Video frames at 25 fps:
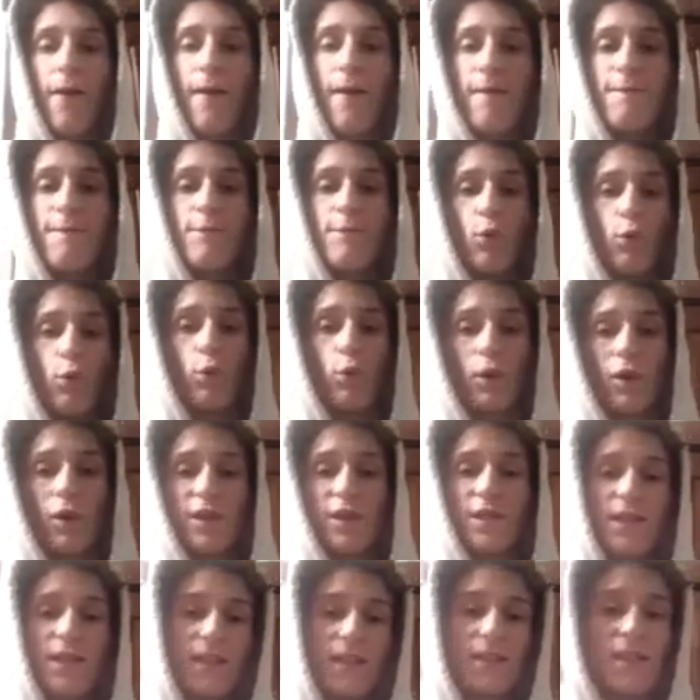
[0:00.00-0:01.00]
4 to
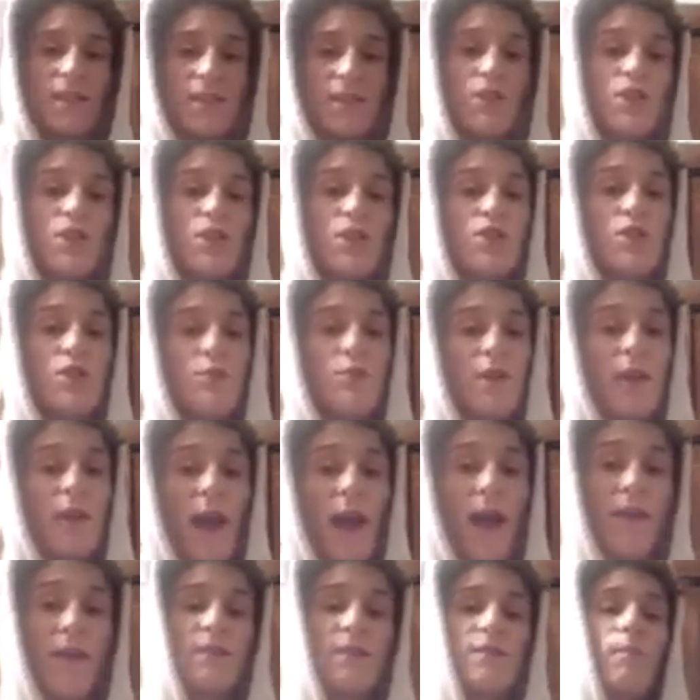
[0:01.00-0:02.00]
6 inches, you can
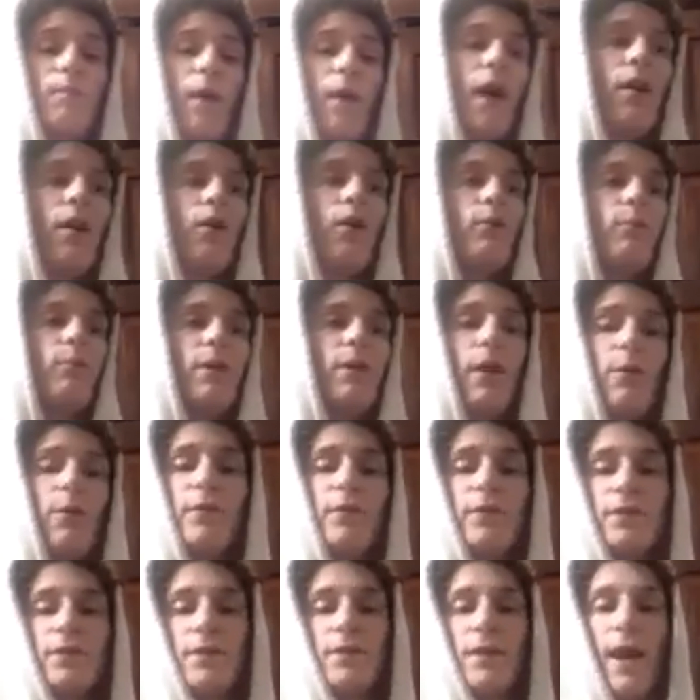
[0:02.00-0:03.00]
add a spile, but I
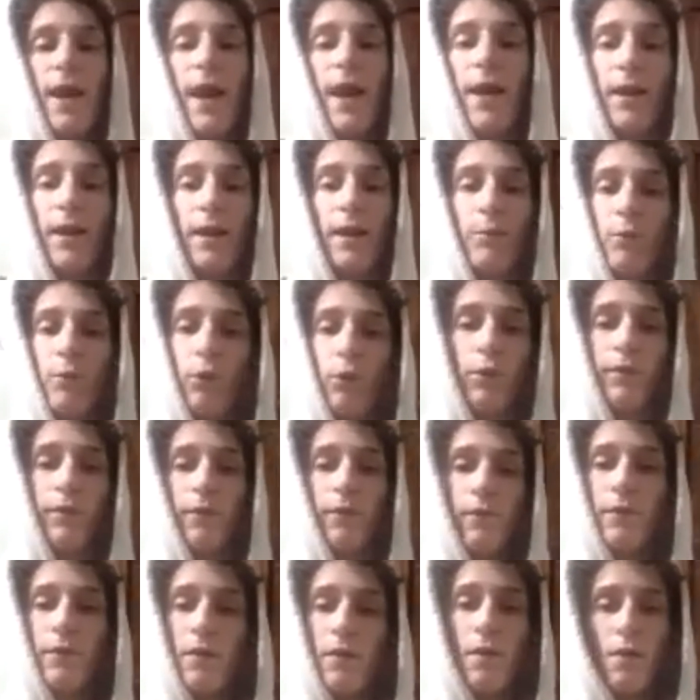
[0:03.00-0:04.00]
wouldn't add any more
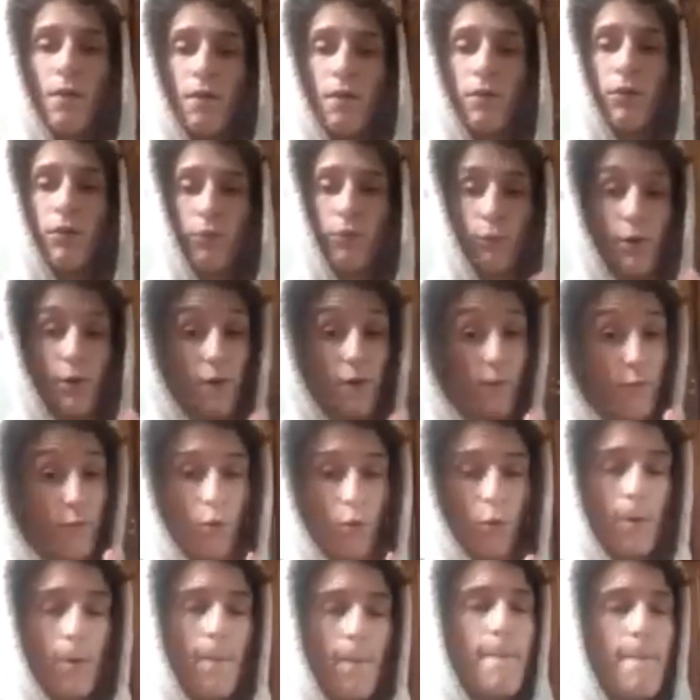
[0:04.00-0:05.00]
than 3 or
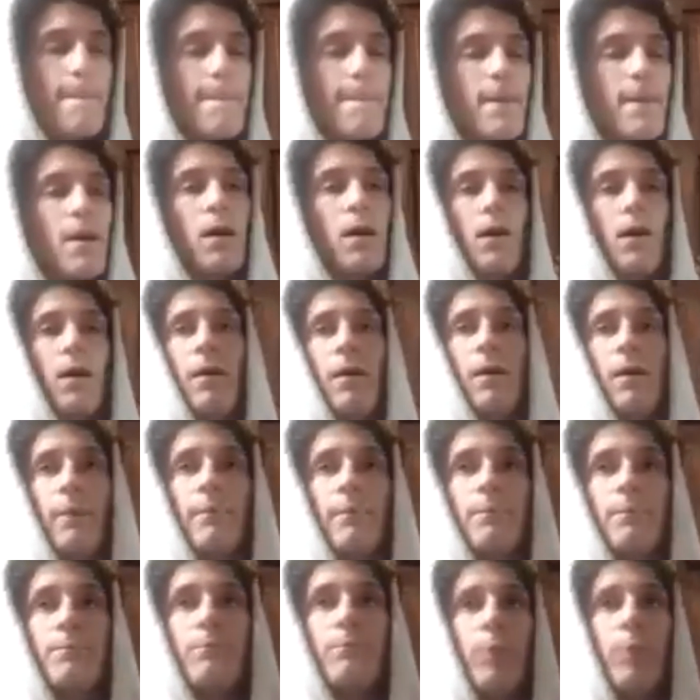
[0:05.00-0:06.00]
4.
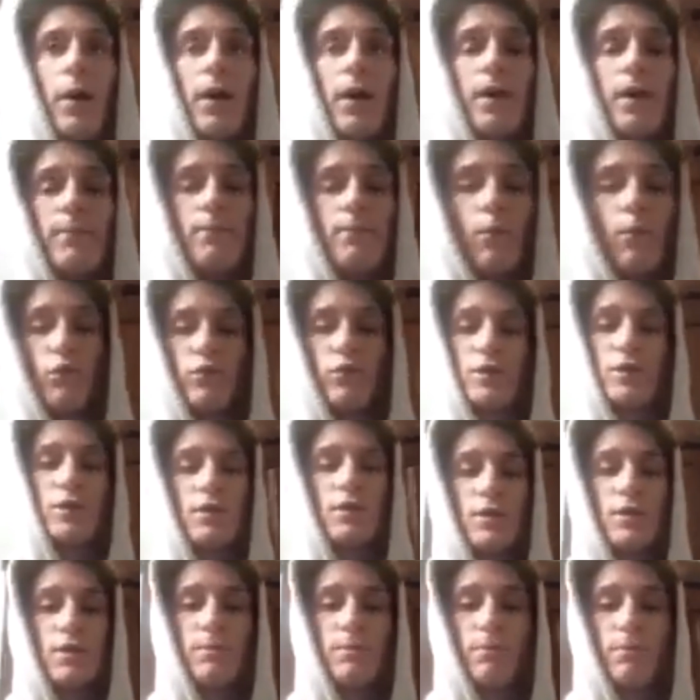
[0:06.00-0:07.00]
But
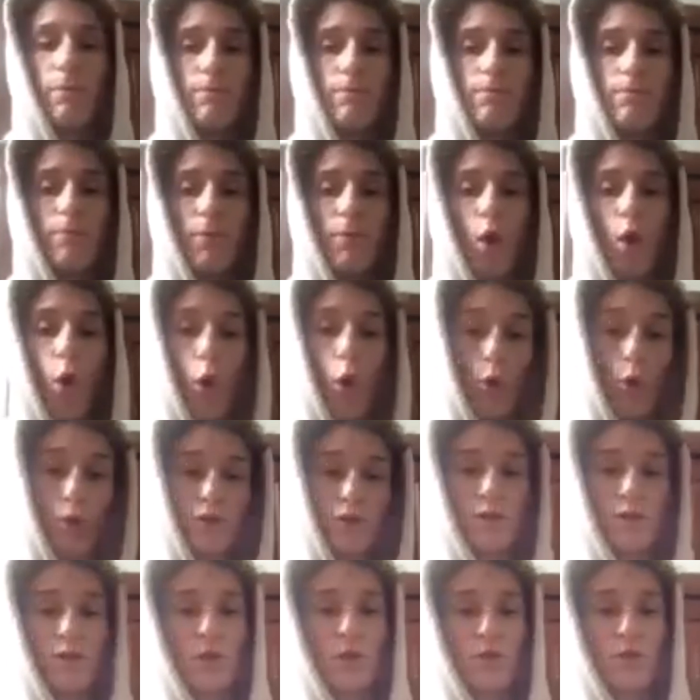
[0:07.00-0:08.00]
most
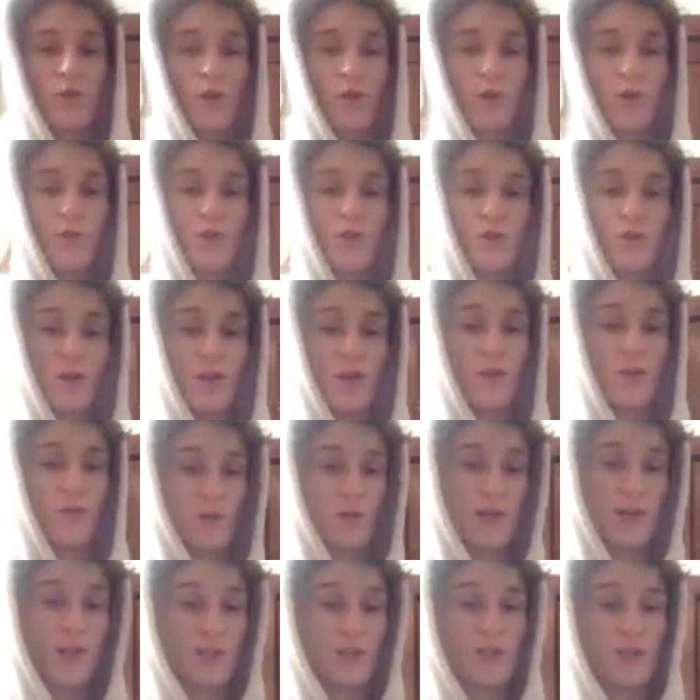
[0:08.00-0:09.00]
holes are drilled in the tree
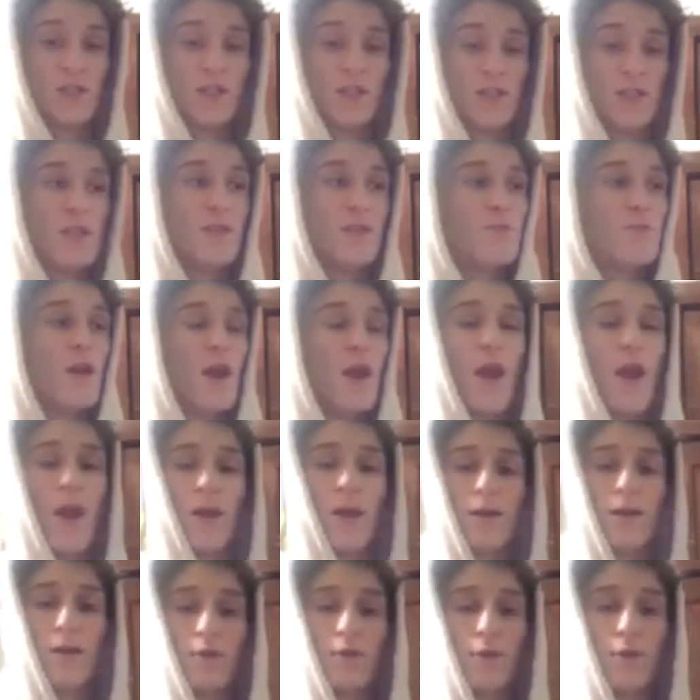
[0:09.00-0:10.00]
3 inches deep,
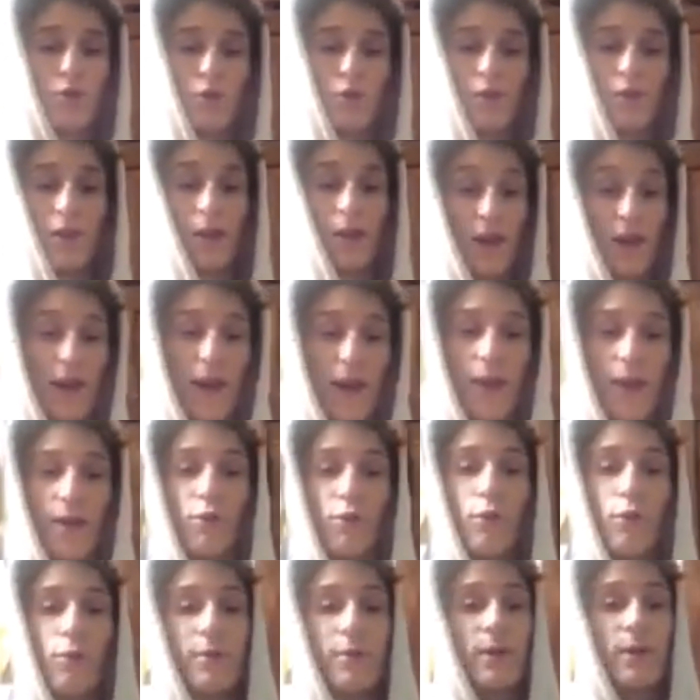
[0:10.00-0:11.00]
and they're drilled at an
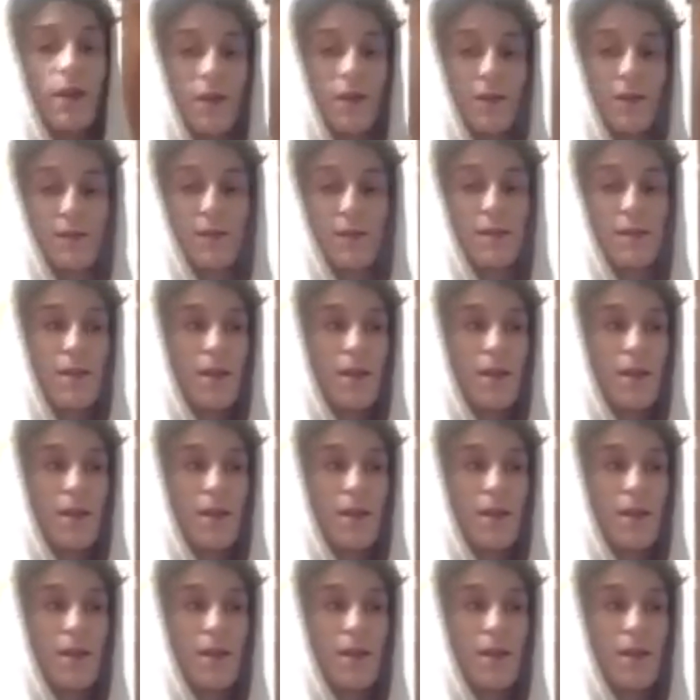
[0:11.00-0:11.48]
angle because